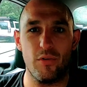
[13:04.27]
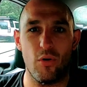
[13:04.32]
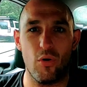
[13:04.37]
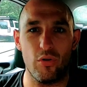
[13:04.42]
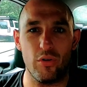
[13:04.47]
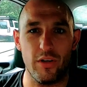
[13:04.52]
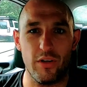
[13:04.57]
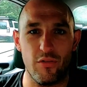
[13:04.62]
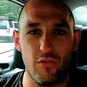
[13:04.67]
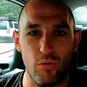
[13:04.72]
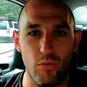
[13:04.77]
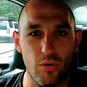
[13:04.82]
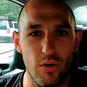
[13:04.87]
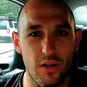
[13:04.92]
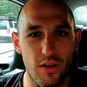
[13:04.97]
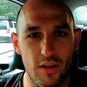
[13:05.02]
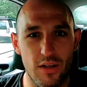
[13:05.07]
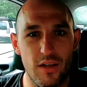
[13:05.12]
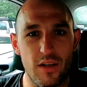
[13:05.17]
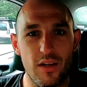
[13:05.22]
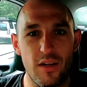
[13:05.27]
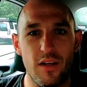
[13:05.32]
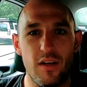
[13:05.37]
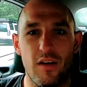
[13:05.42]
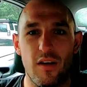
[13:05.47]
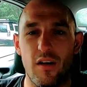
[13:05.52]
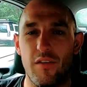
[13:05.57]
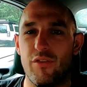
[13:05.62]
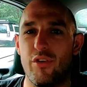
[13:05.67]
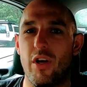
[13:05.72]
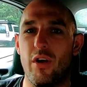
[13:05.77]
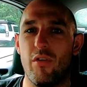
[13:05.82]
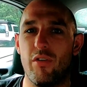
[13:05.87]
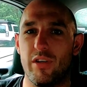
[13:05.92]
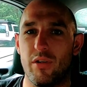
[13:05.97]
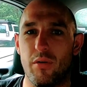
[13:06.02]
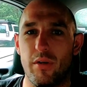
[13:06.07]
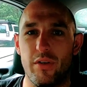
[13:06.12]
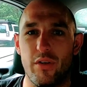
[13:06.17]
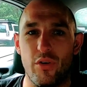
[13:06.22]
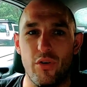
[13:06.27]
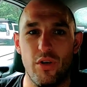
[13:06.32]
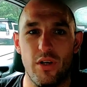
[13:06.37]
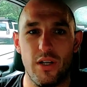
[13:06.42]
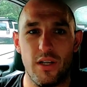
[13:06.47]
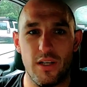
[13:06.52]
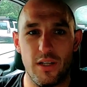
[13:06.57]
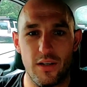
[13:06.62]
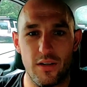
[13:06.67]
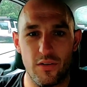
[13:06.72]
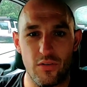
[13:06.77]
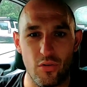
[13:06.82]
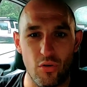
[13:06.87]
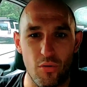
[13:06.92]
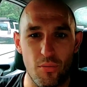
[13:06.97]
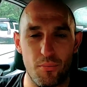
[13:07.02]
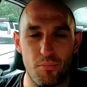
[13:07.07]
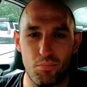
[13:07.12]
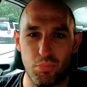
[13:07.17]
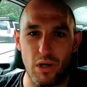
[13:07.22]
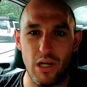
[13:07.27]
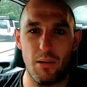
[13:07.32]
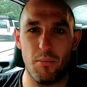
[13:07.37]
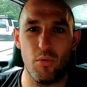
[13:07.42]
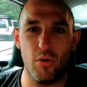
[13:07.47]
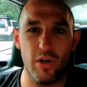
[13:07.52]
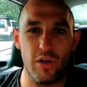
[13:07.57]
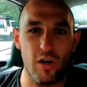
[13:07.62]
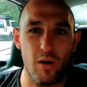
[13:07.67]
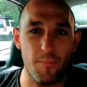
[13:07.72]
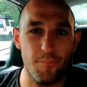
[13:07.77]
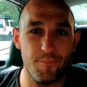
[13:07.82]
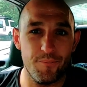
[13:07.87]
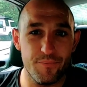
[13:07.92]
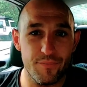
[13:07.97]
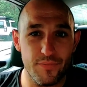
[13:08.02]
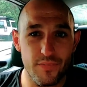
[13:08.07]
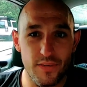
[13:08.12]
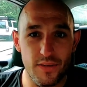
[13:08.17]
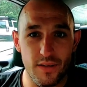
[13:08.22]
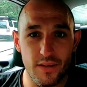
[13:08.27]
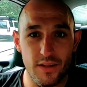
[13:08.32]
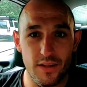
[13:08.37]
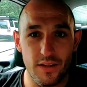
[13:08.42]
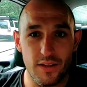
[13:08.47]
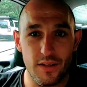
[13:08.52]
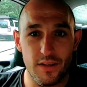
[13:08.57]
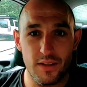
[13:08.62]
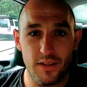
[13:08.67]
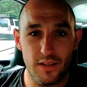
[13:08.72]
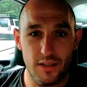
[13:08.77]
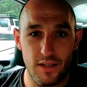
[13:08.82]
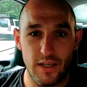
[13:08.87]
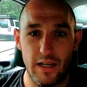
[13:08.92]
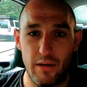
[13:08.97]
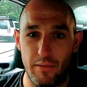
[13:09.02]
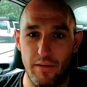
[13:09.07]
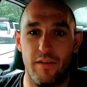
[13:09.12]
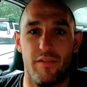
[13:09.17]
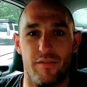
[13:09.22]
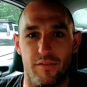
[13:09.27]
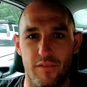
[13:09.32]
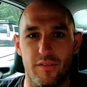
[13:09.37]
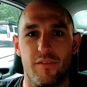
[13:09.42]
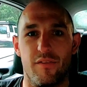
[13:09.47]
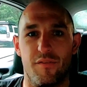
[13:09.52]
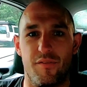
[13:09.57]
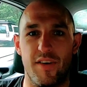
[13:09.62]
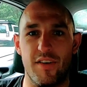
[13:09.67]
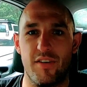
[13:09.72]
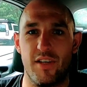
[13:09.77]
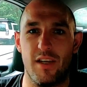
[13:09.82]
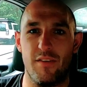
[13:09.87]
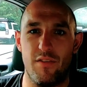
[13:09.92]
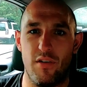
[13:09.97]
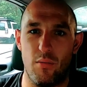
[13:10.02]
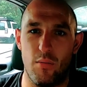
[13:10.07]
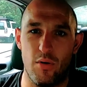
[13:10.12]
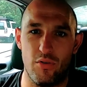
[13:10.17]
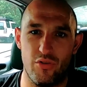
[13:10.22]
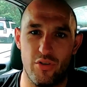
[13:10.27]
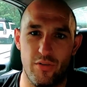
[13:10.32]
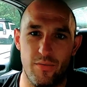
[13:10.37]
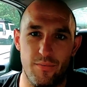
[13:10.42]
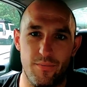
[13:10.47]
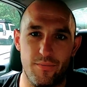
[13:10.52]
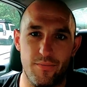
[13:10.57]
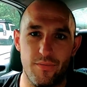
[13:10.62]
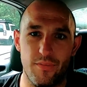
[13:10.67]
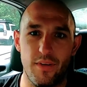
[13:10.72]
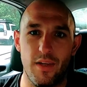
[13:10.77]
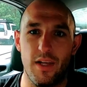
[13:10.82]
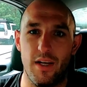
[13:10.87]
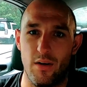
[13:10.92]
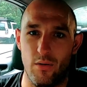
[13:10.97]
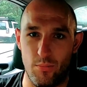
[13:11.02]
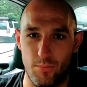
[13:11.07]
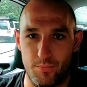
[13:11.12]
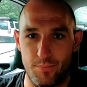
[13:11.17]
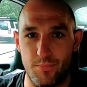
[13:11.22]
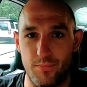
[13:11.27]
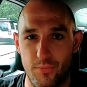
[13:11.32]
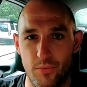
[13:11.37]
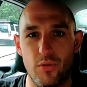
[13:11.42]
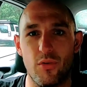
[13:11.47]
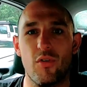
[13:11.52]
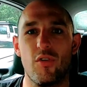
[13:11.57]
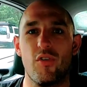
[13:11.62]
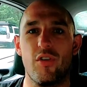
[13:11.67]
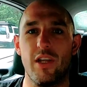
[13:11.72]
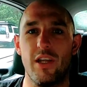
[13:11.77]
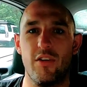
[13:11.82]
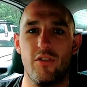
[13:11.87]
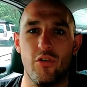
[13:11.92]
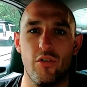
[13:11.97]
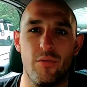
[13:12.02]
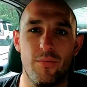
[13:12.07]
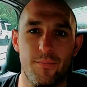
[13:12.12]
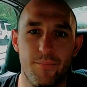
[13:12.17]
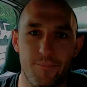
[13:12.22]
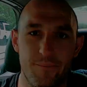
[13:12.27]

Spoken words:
Torridon, so a few hours still to do. So plenty more to come. Anyway, thanks again for watching, and I'll see you soon.